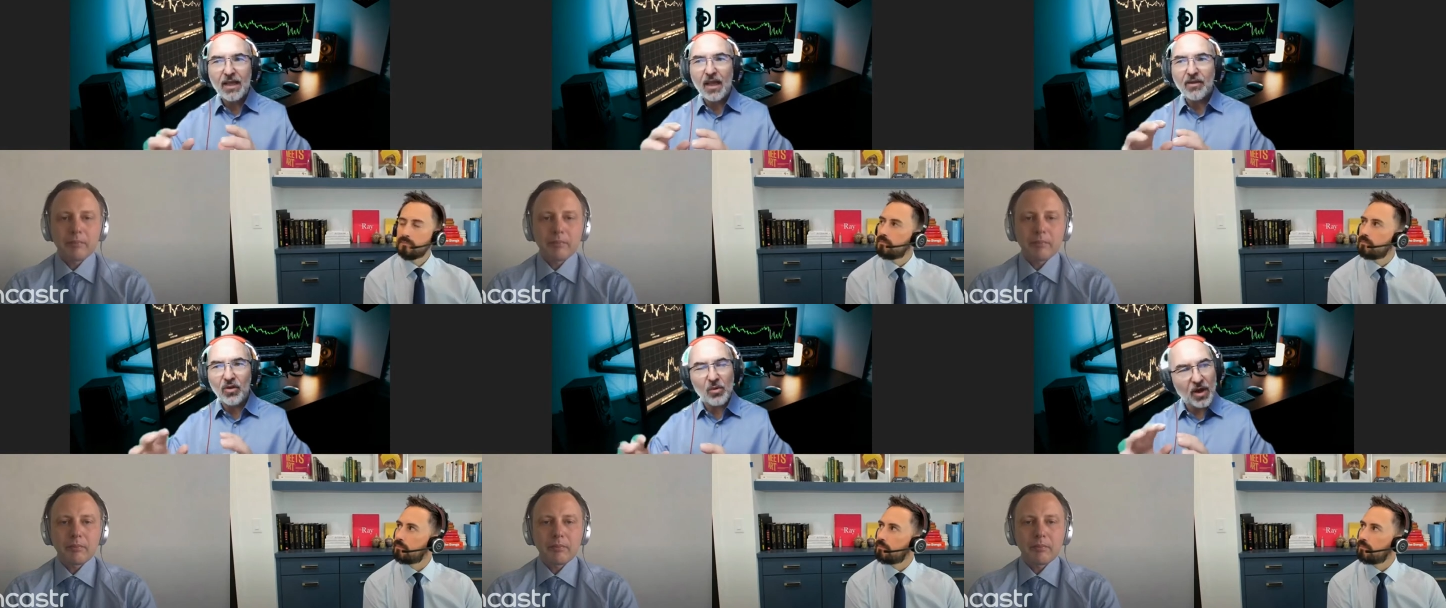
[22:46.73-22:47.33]

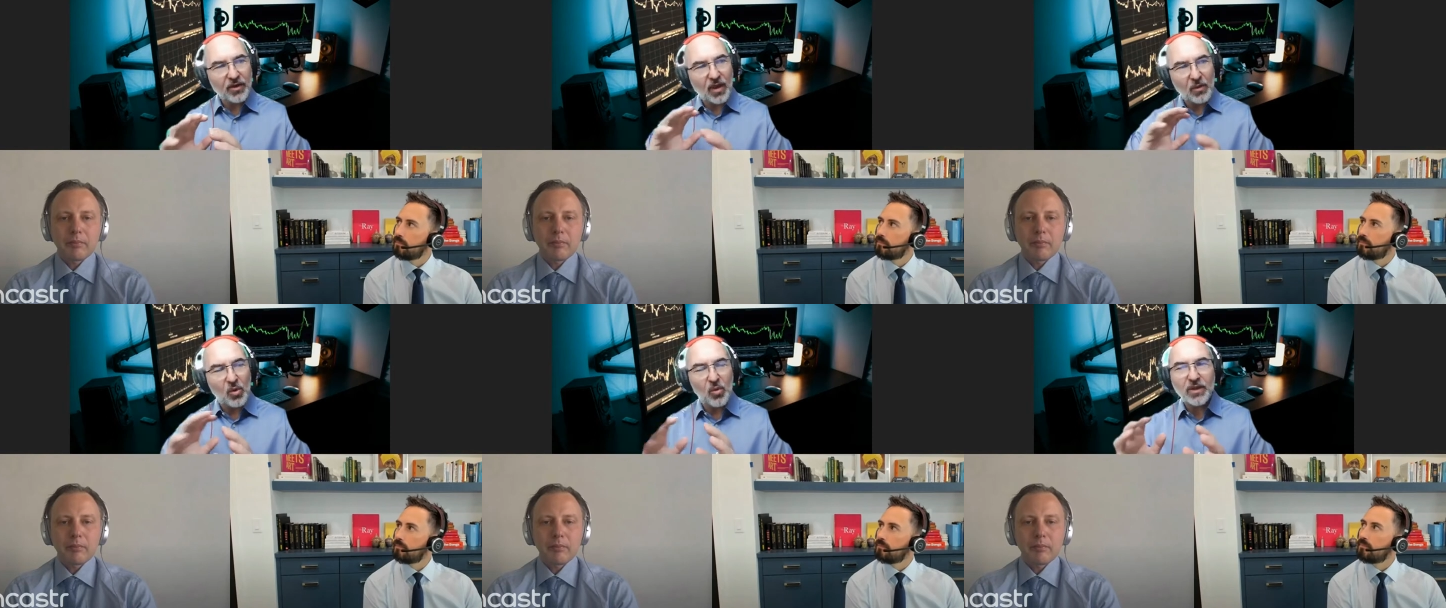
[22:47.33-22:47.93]
Speaker 1: And so you want to
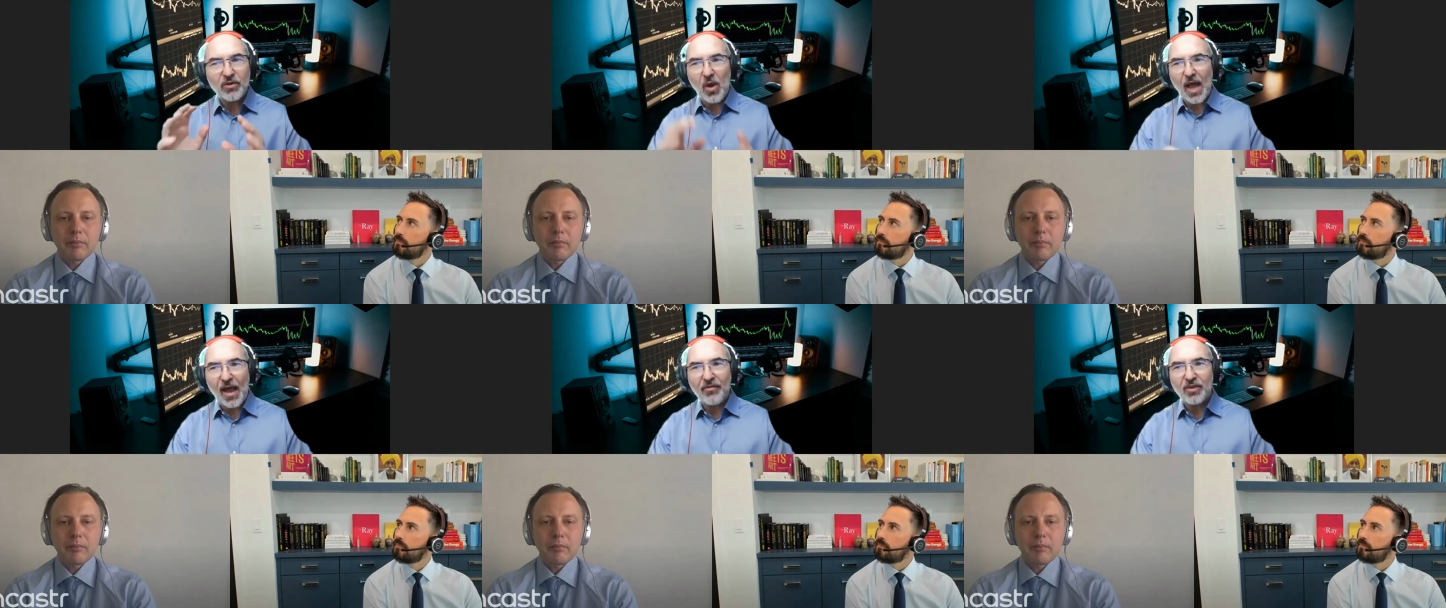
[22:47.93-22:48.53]
say, well, what do
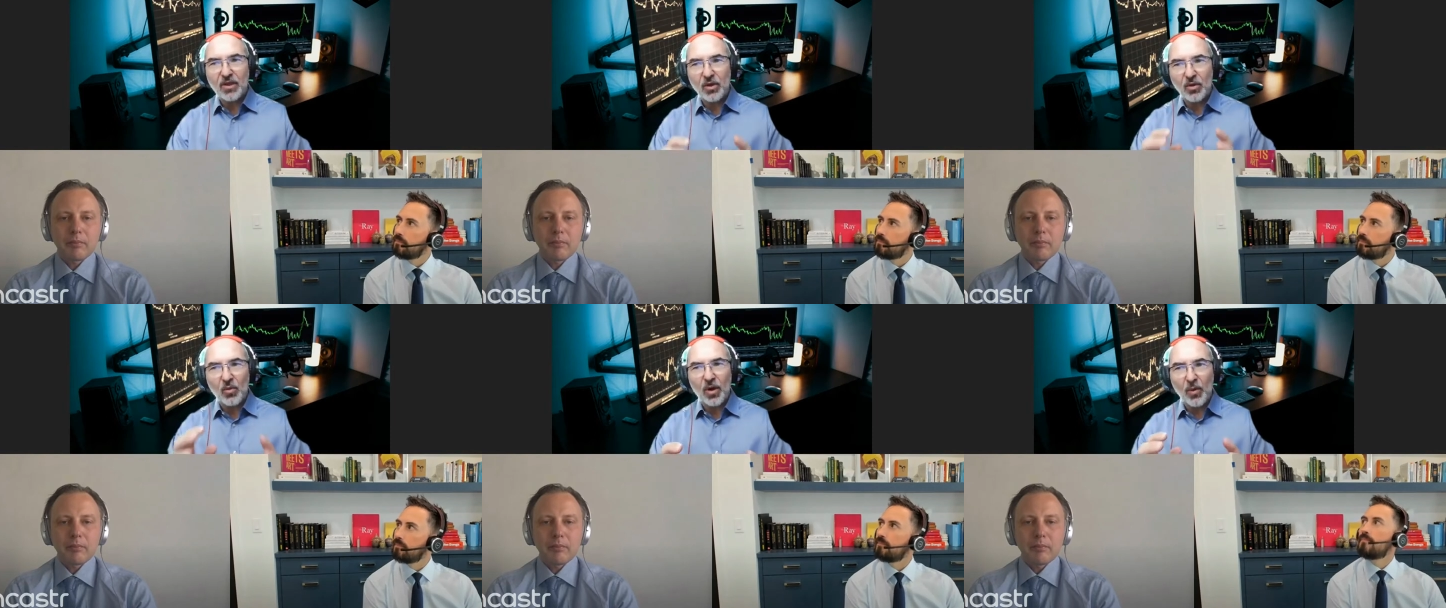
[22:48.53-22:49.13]
I have to
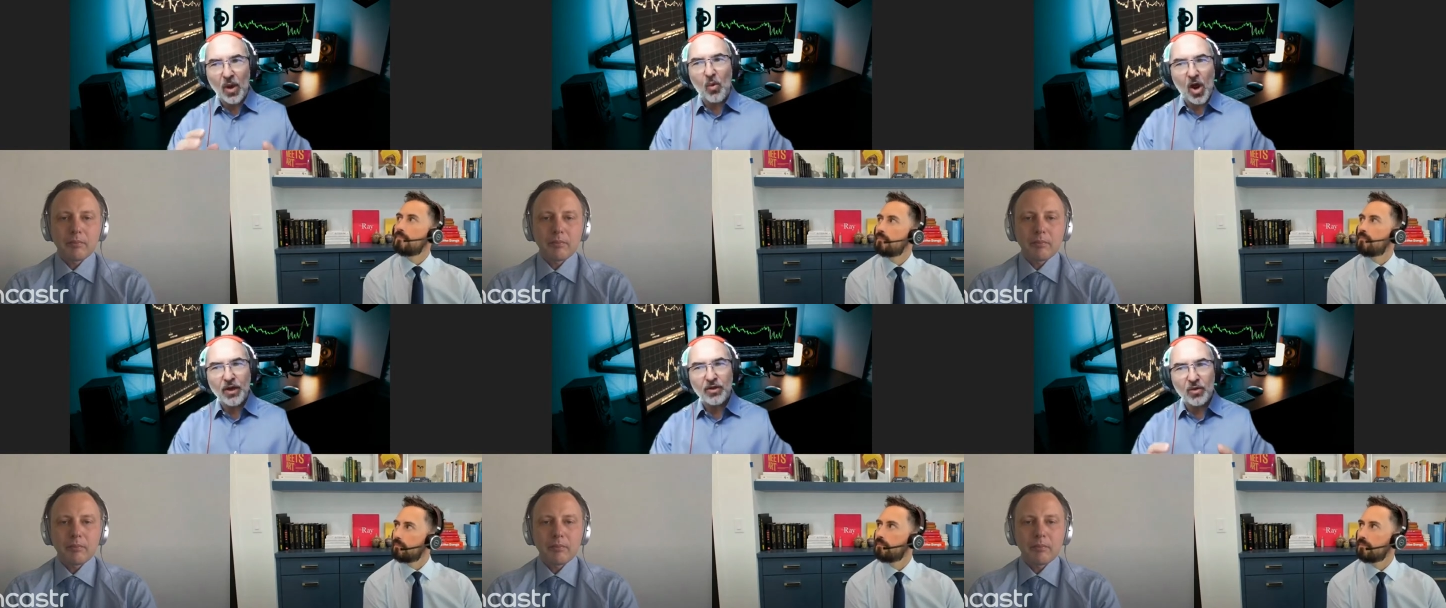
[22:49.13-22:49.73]
do? And what do I
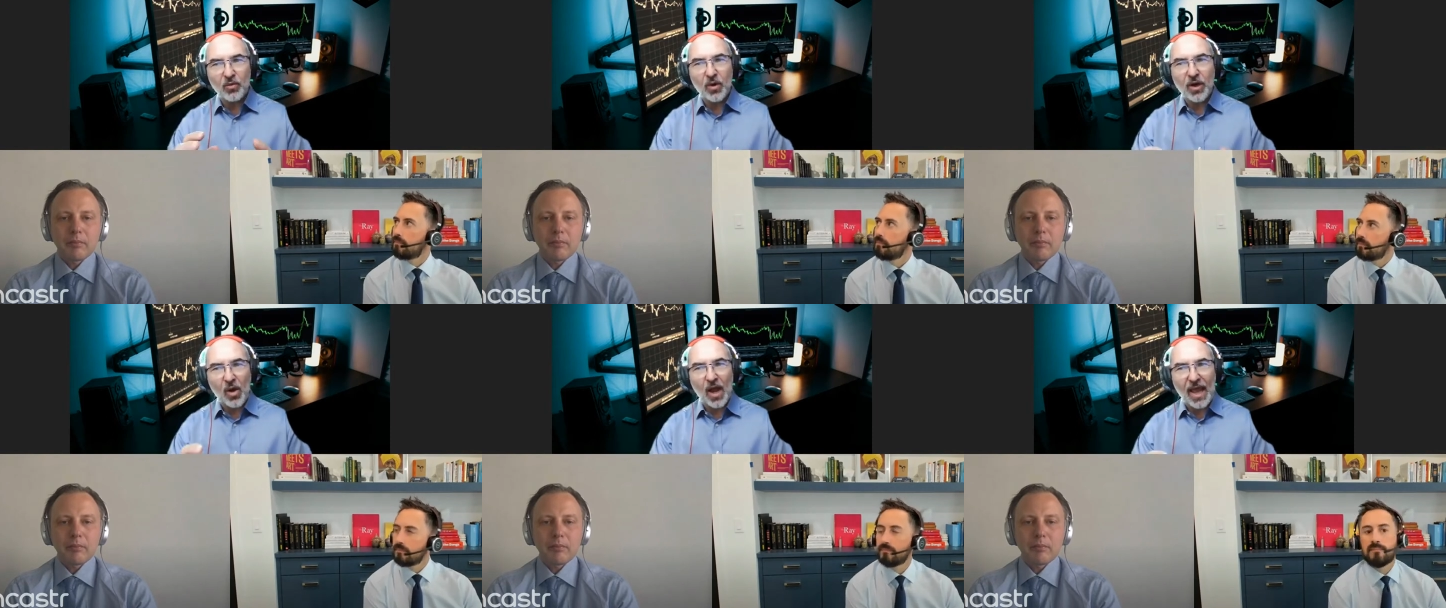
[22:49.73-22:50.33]
want to do? And where
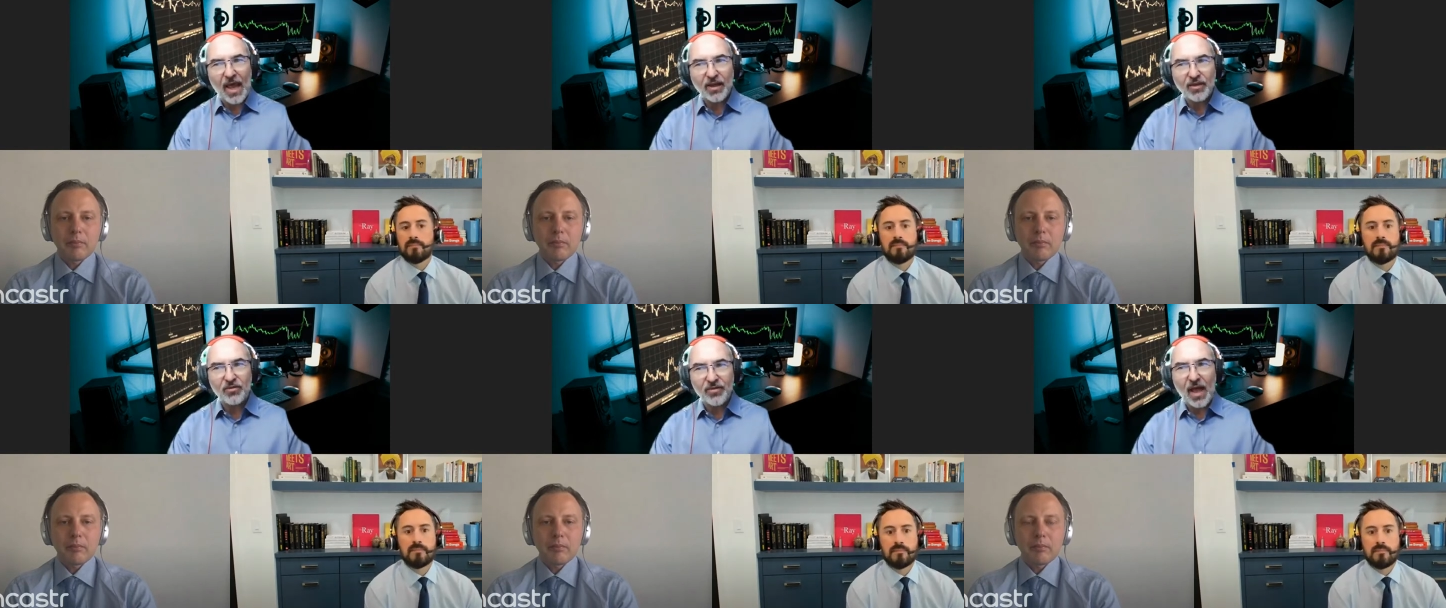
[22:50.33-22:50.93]
do I add
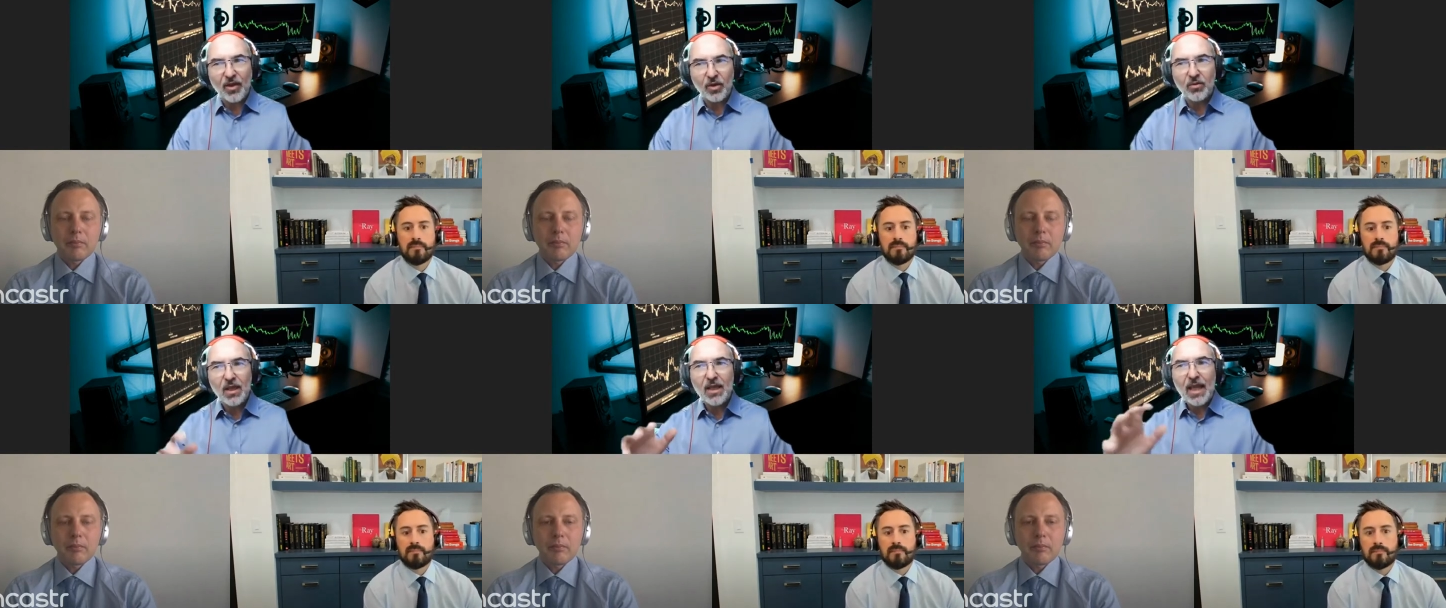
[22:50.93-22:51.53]
extra value?